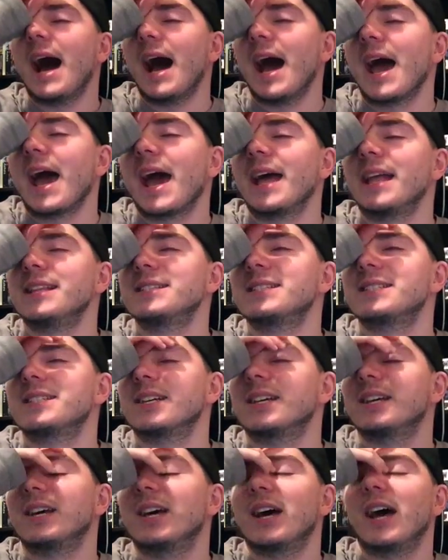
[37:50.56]
and
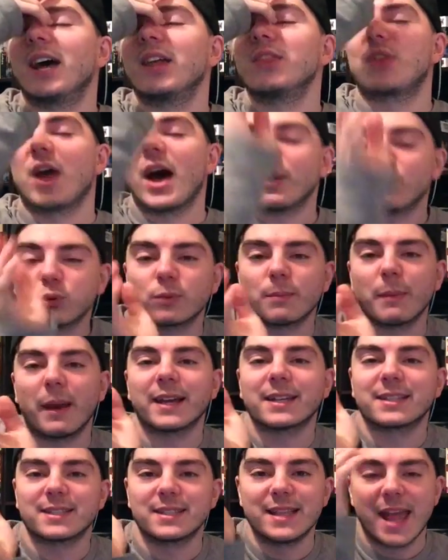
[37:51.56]
that would
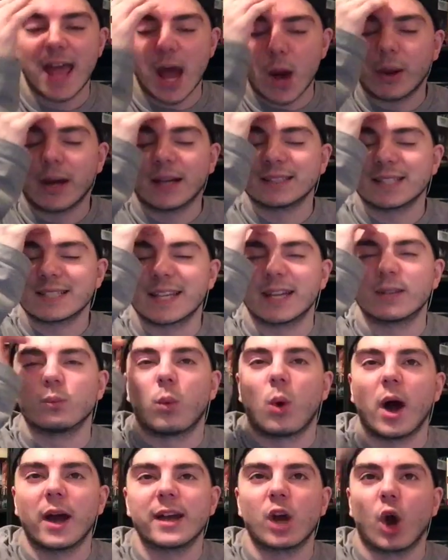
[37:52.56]
make now I understand
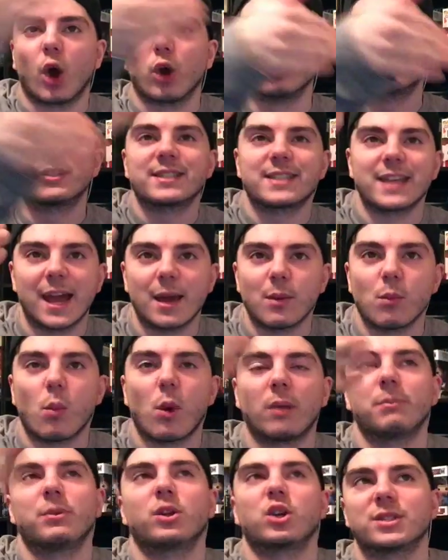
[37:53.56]
why he owed Sam
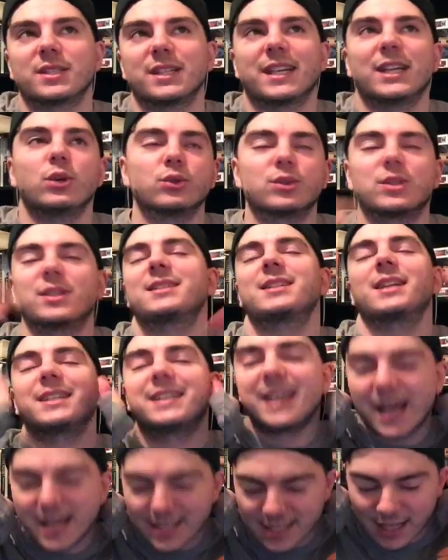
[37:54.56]
one because he killed the
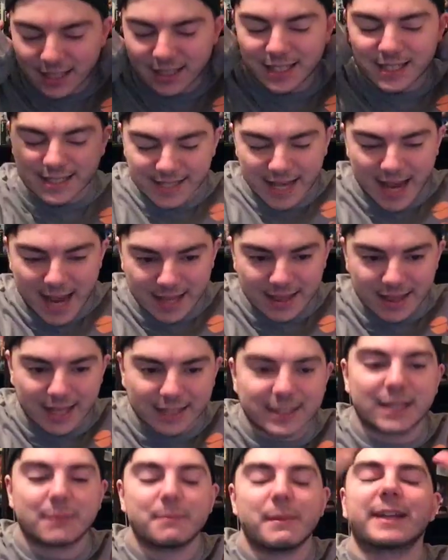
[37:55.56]
yes I understand
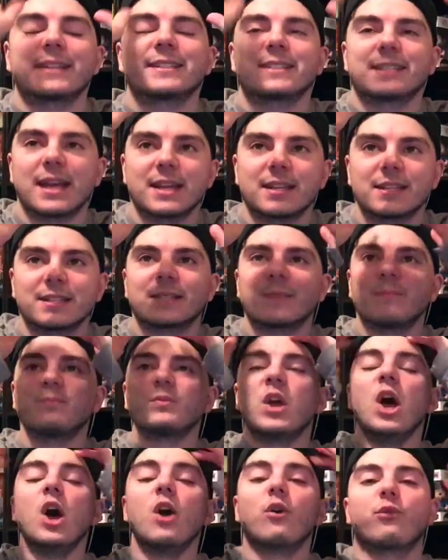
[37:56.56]
that that makes sense.
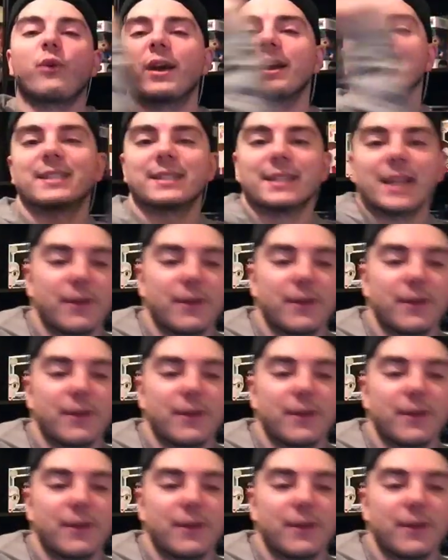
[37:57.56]
Frank's